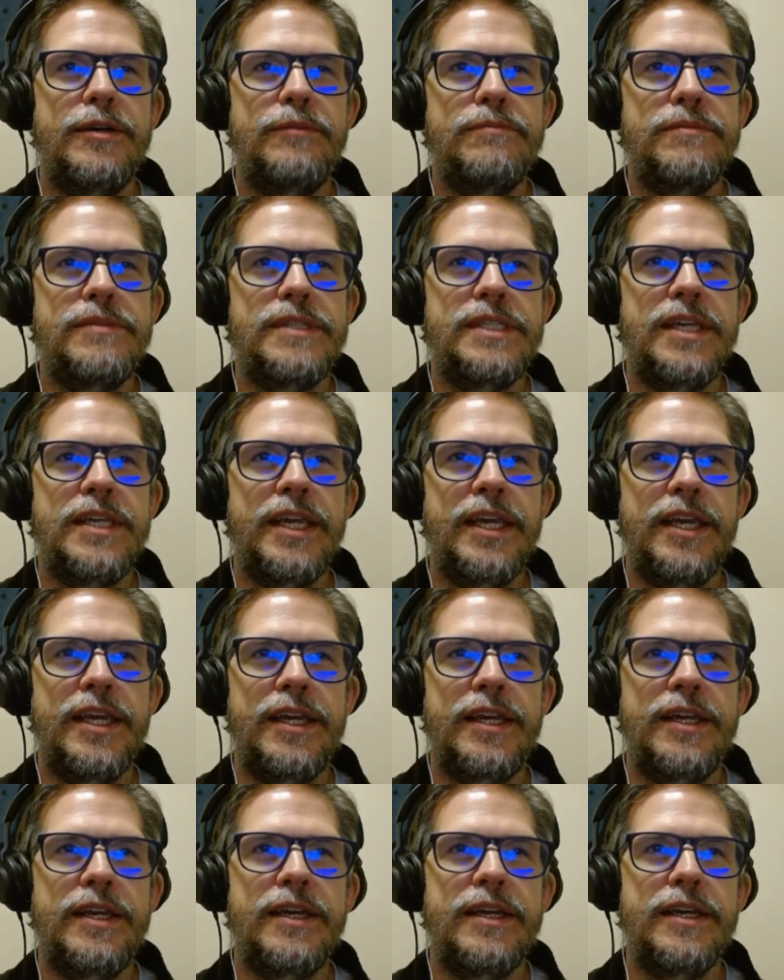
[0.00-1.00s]

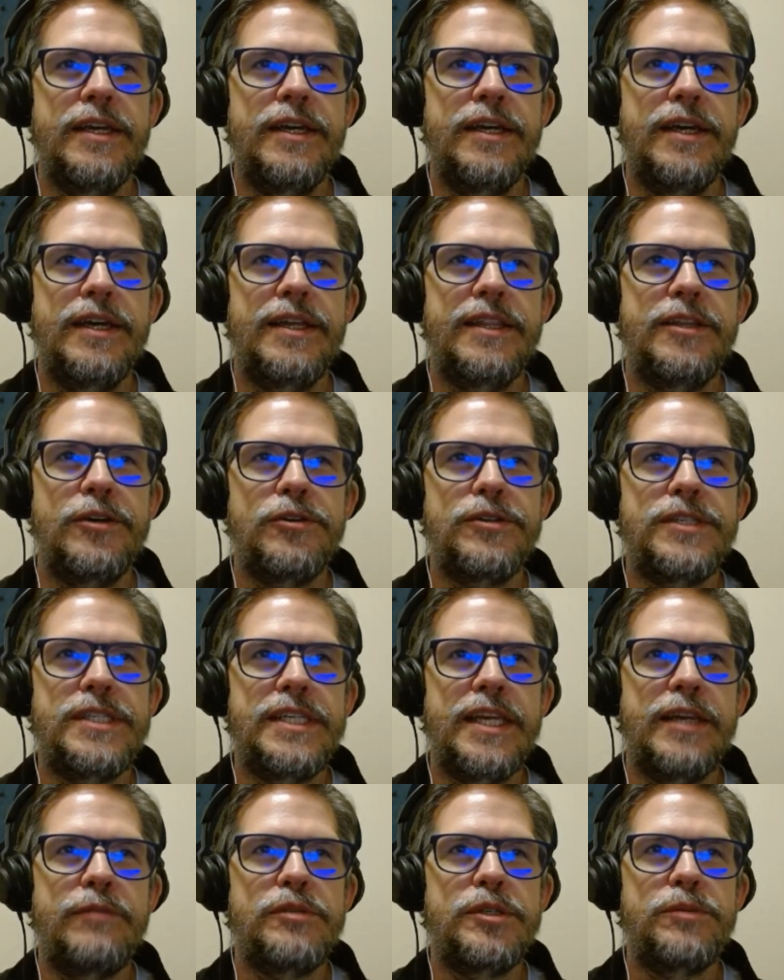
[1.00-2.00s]
Saying, those
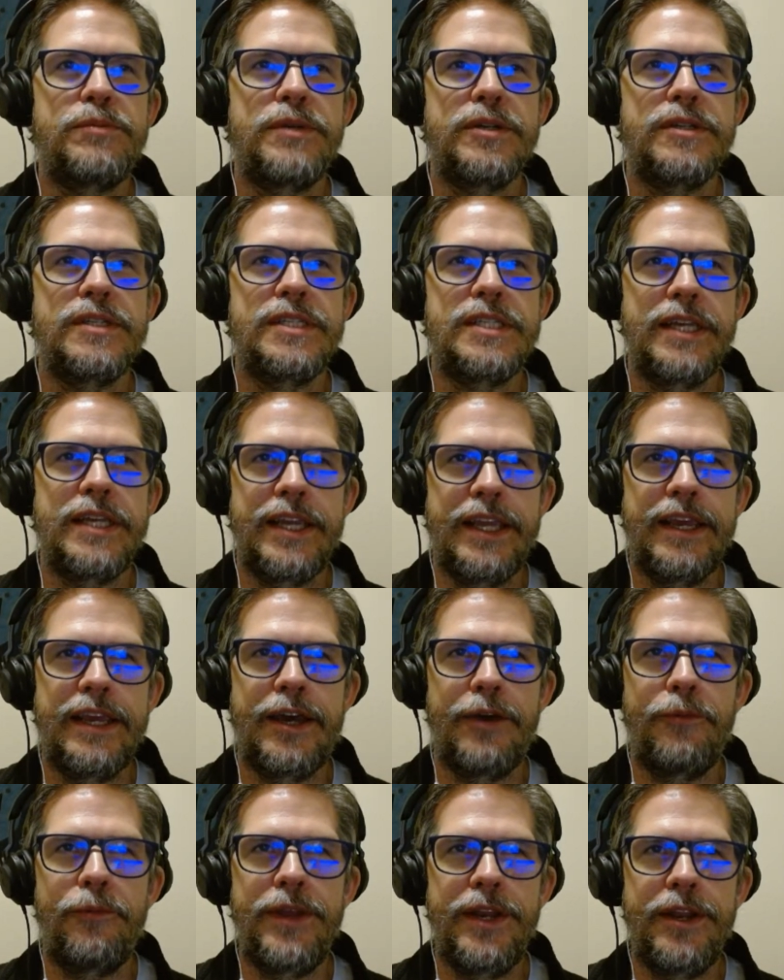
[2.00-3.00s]
same spirits saying,
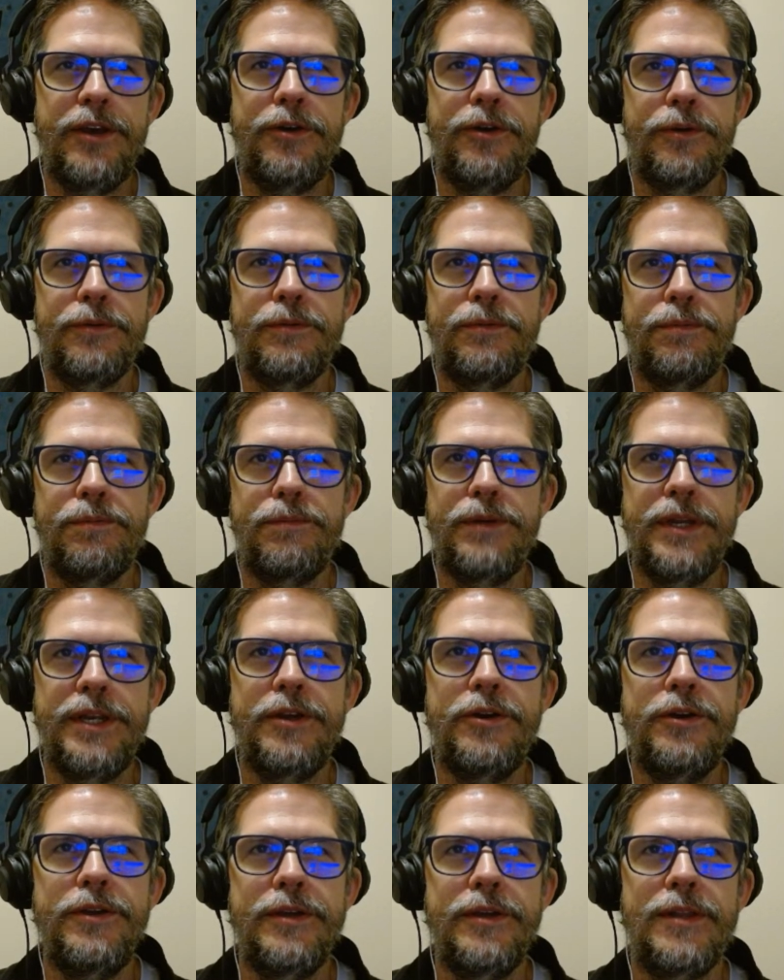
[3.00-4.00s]
"Yeah, we know
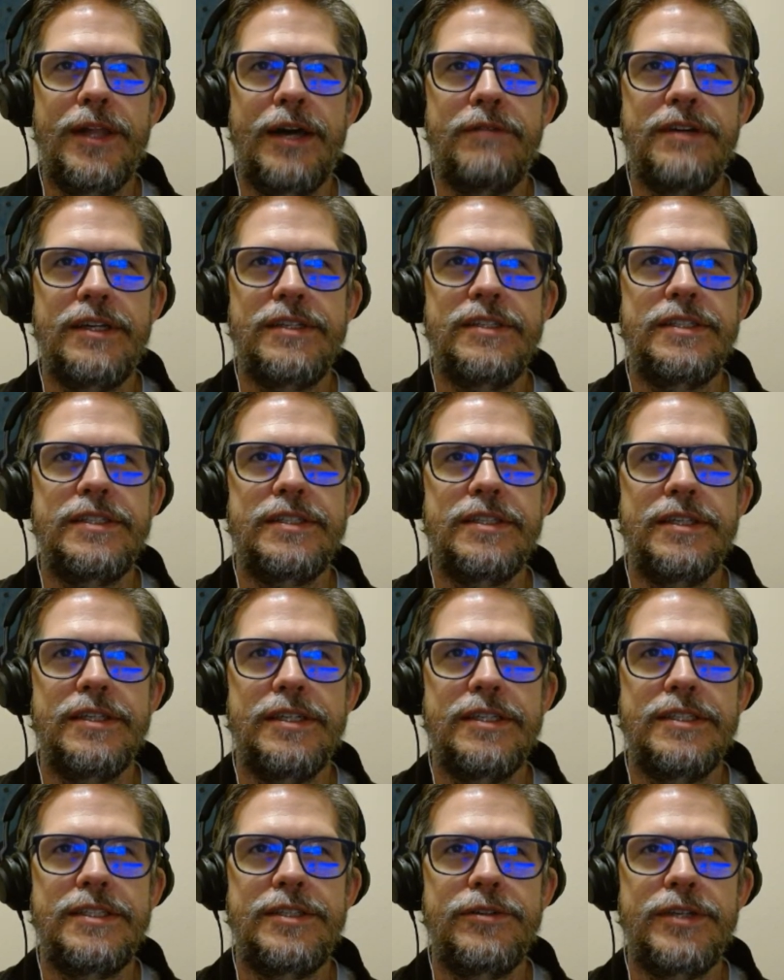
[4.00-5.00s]
you love us,
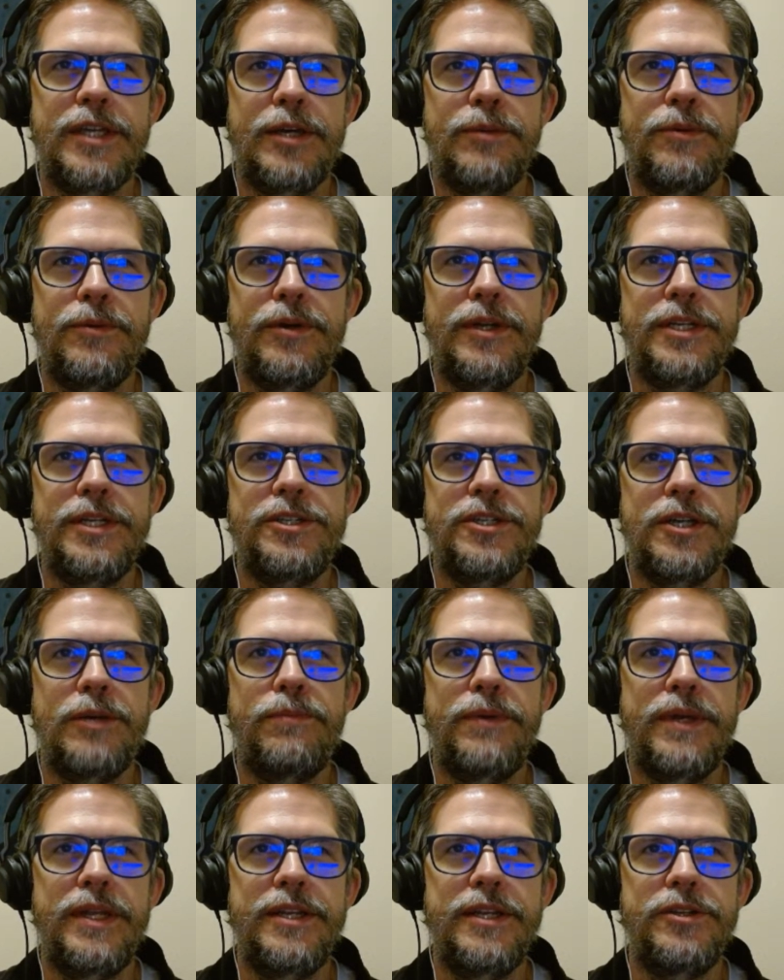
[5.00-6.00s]
so come on and jump
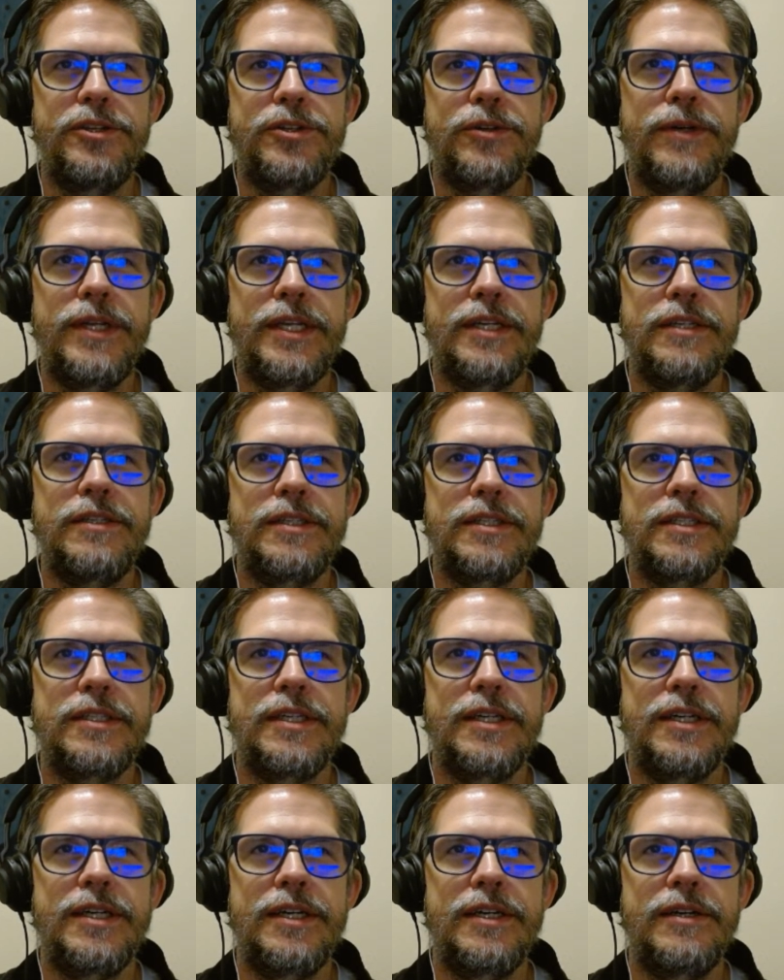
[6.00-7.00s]
in and join us.
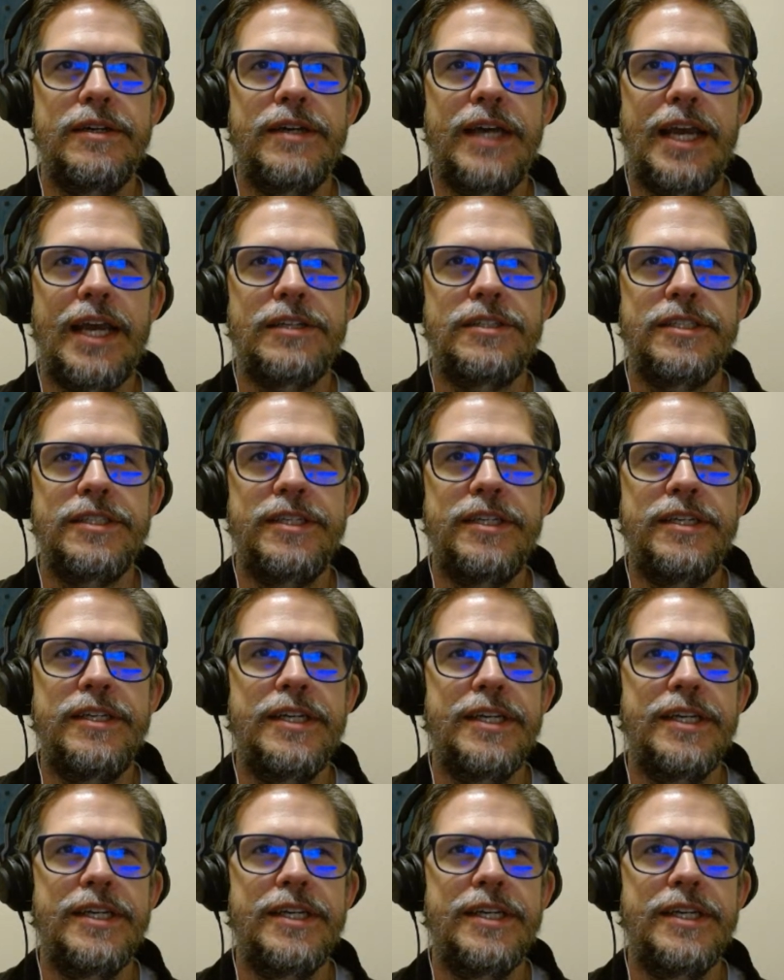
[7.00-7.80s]
Actually